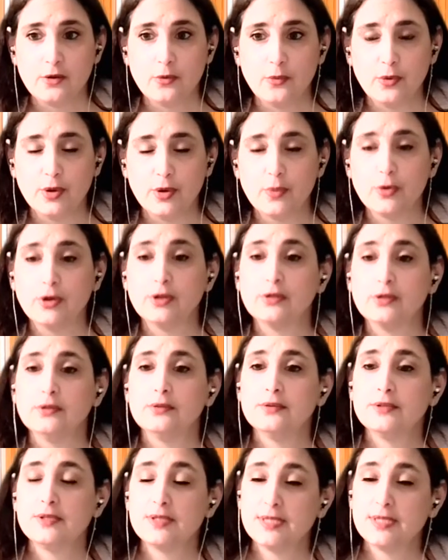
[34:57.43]
we will
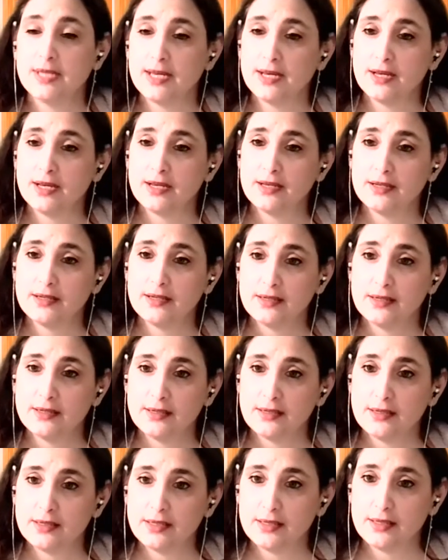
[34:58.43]
sing
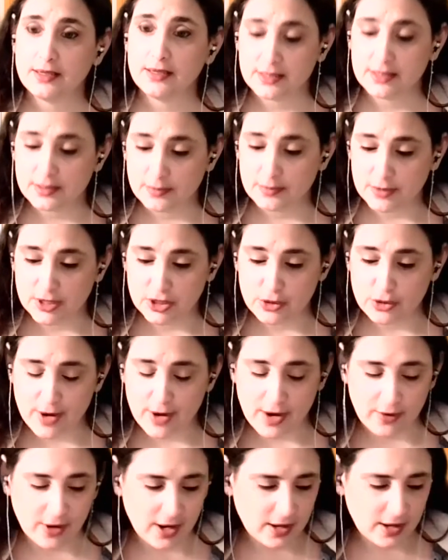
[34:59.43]
this Misha
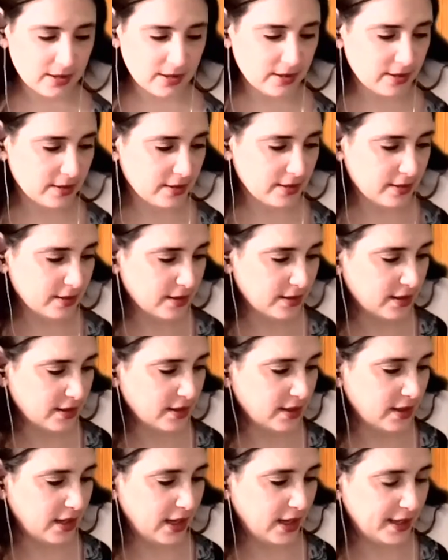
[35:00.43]
Berach.
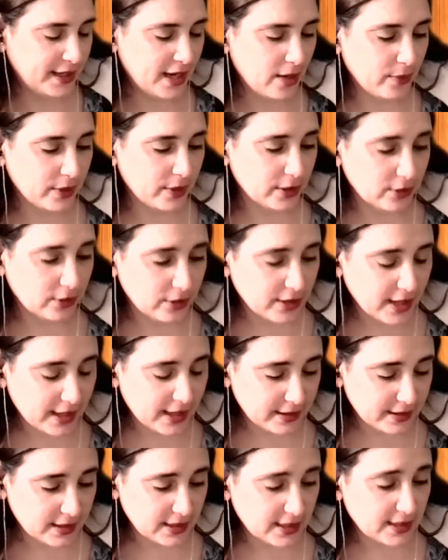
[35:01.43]
And now we look
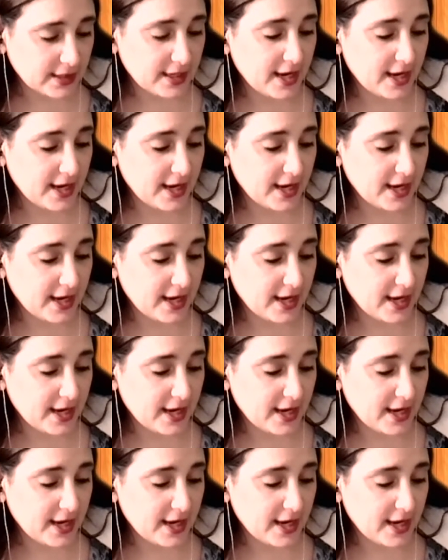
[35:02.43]
at the